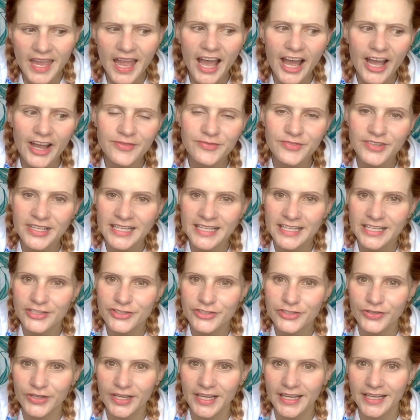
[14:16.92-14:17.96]
I'm really
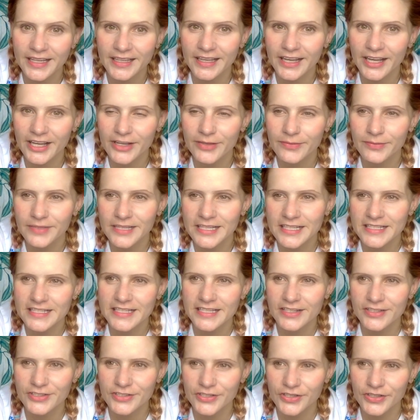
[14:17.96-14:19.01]
enjoying
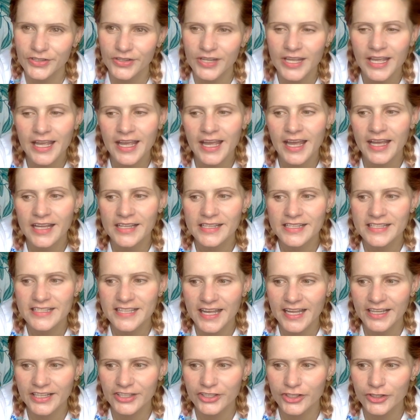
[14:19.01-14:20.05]
listening to
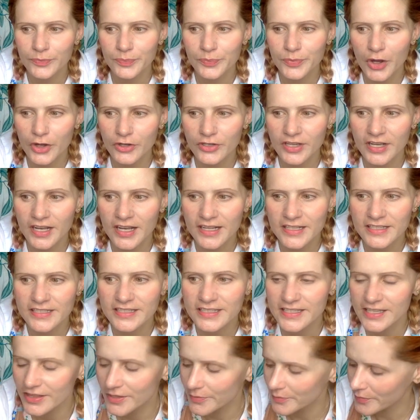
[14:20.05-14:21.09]
certain new podcasts at the